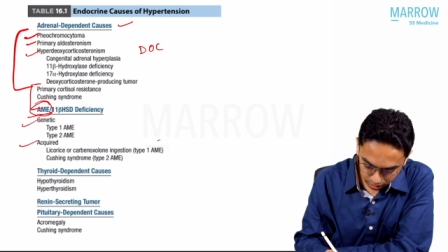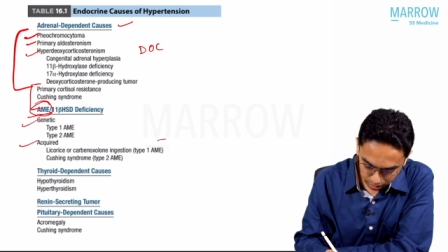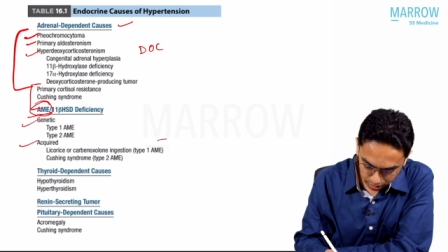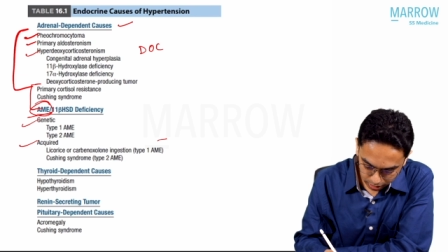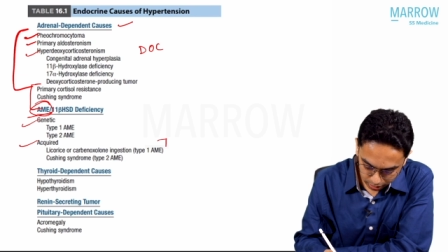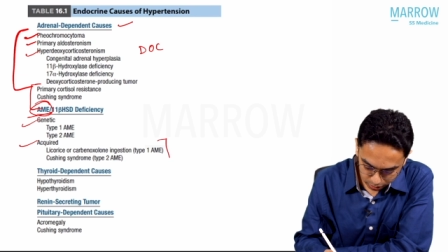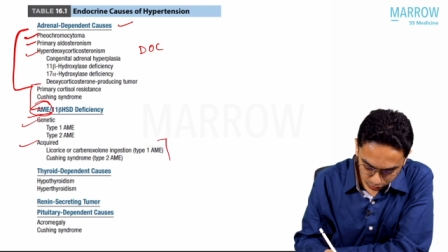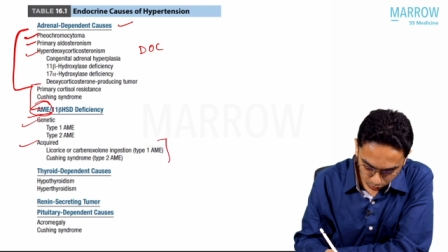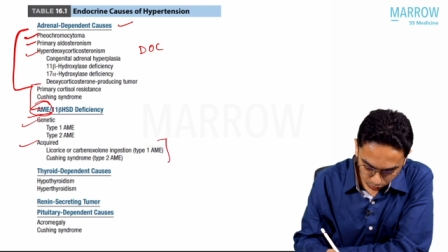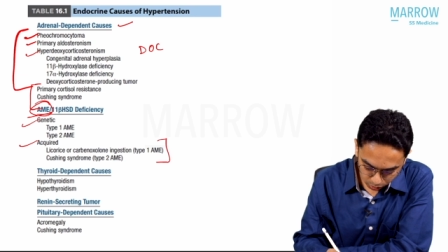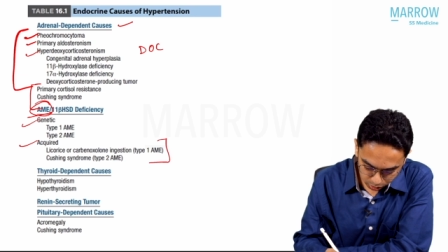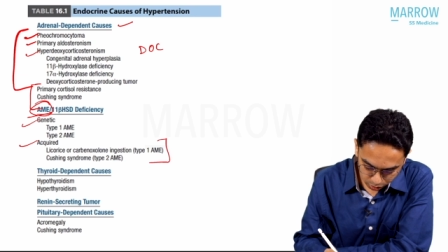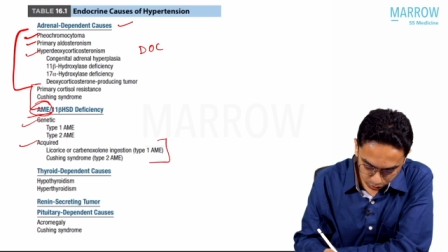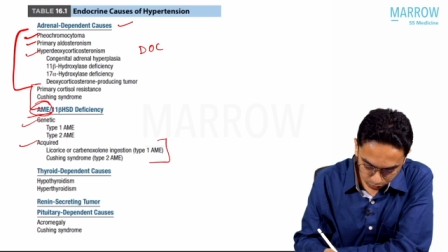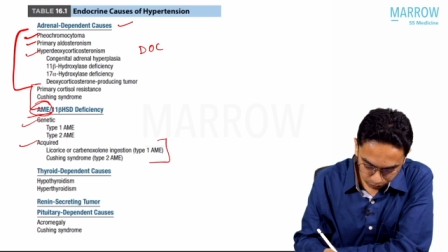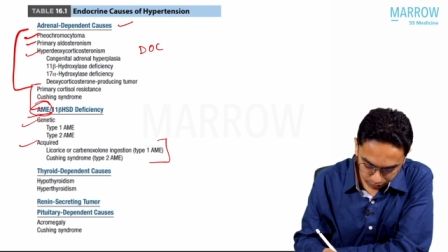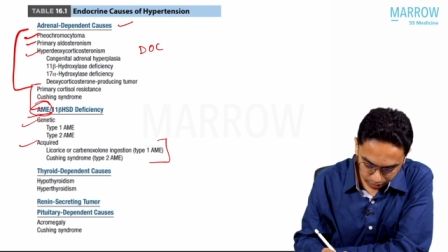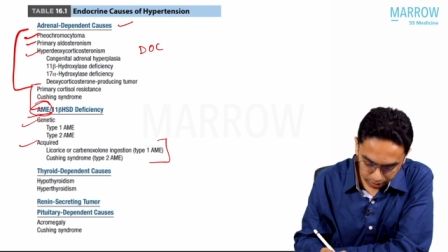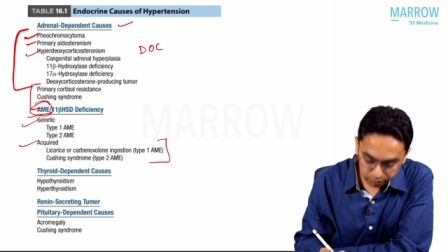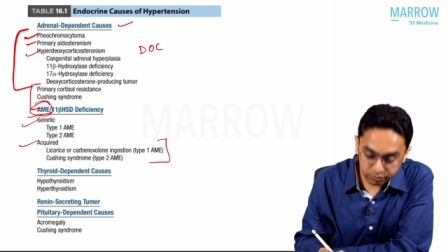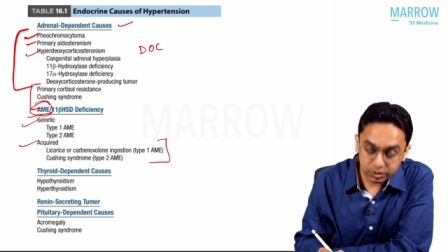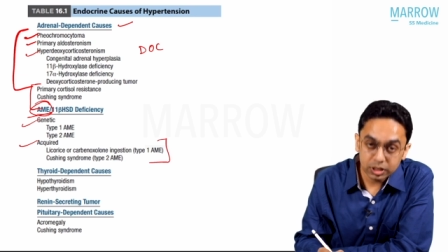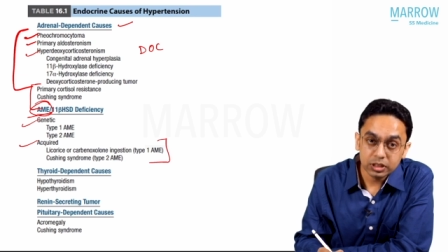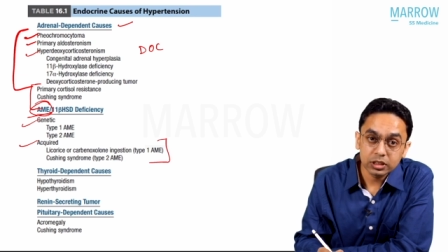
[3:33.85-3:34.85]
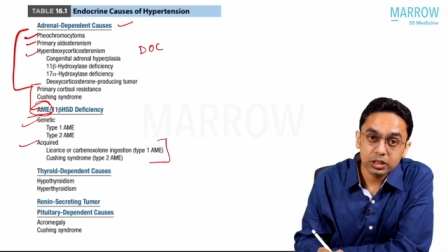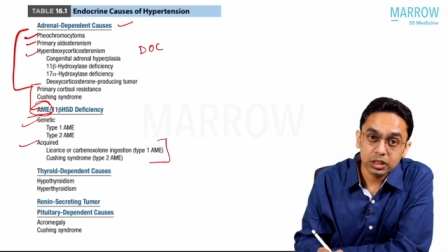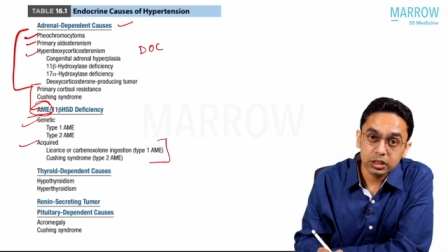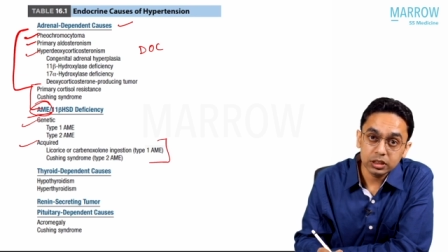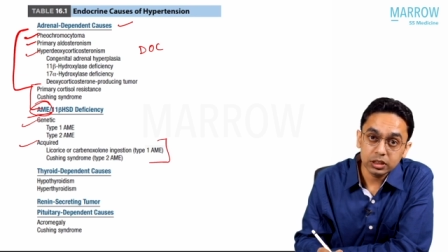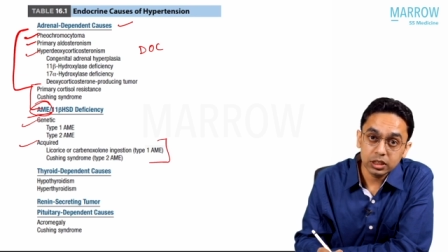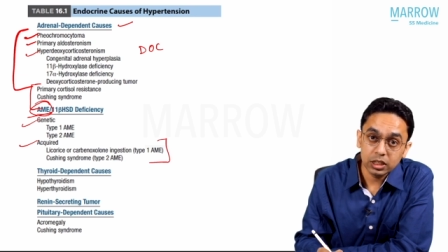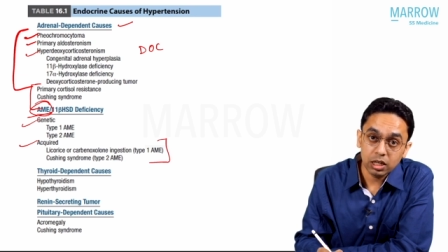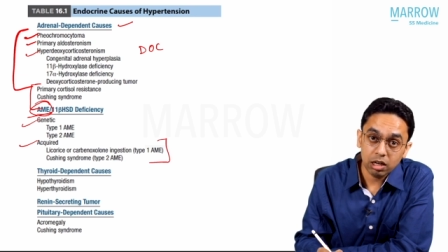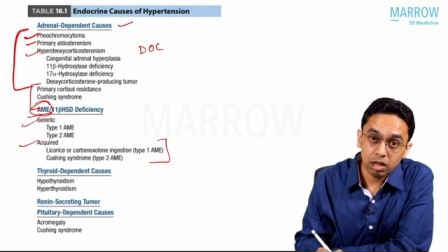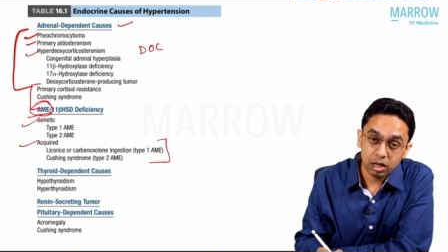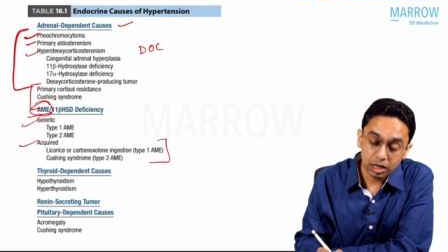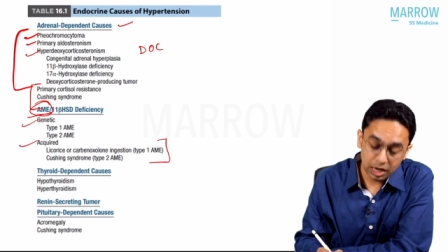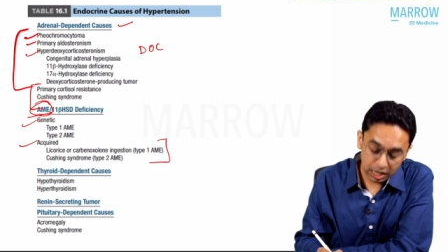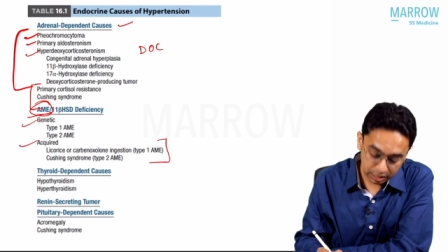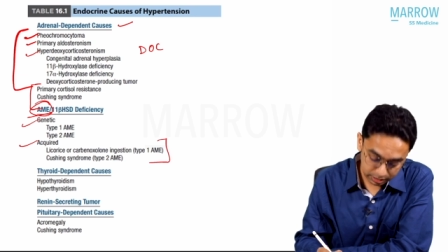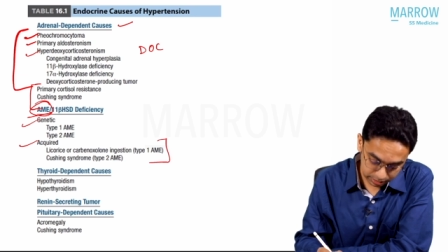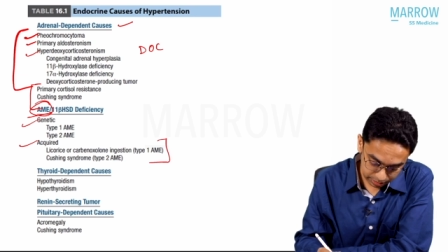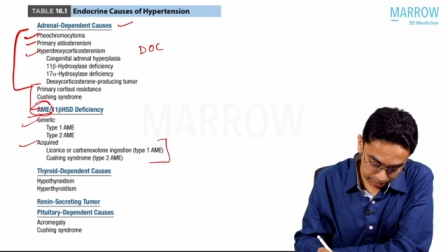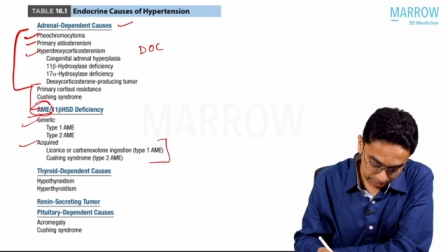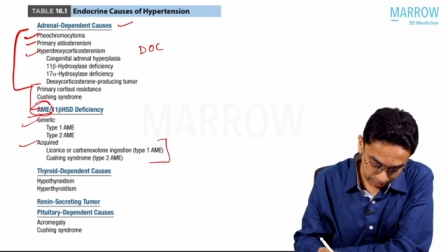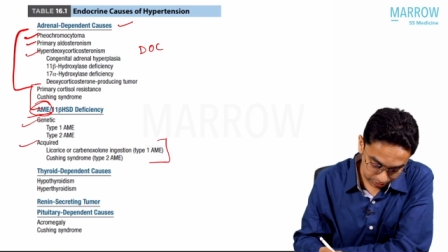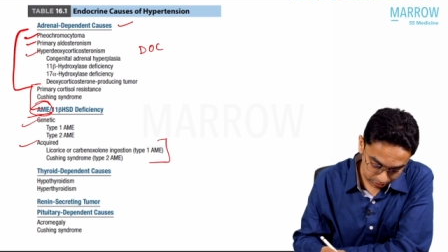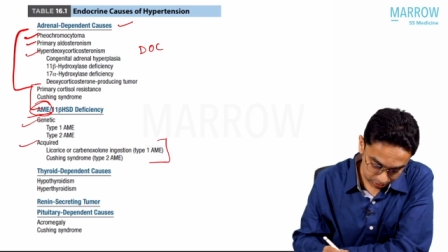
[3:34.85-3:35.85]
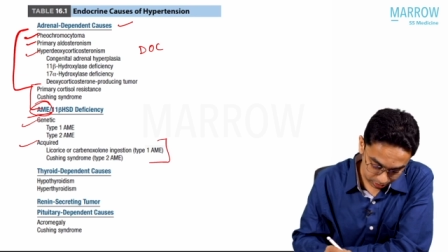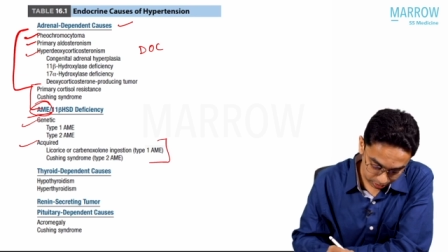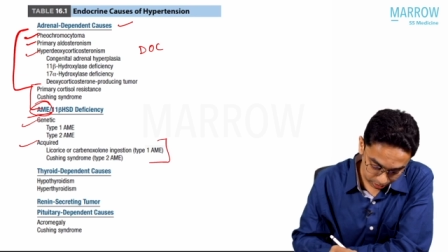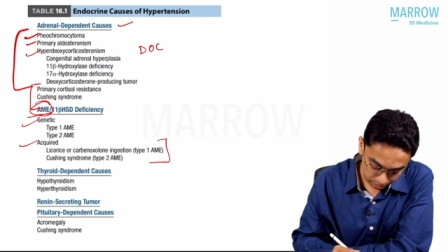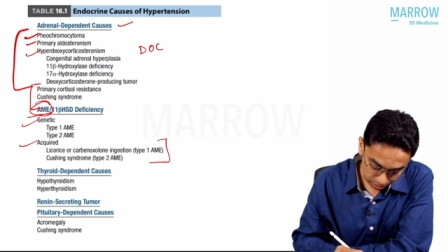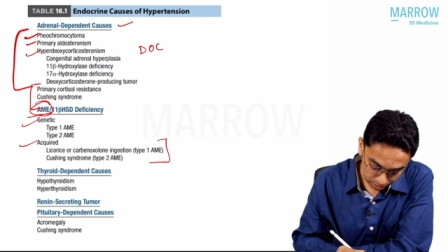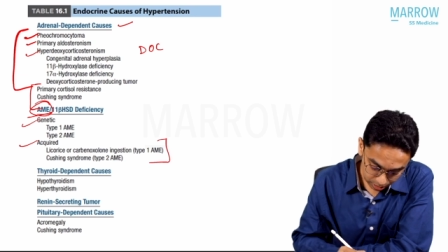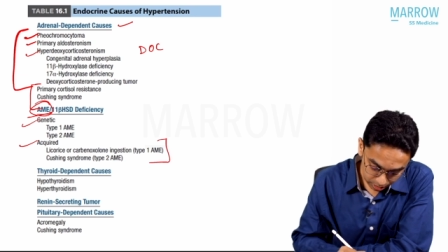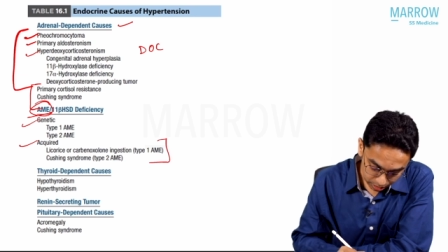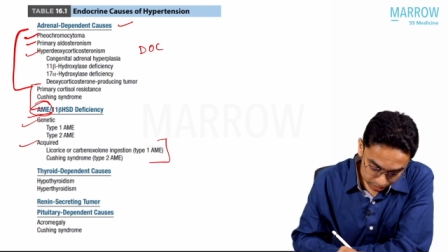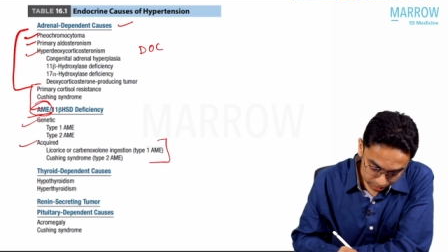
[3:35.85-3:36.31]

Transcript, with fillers: This also we have discussed in our last lecture.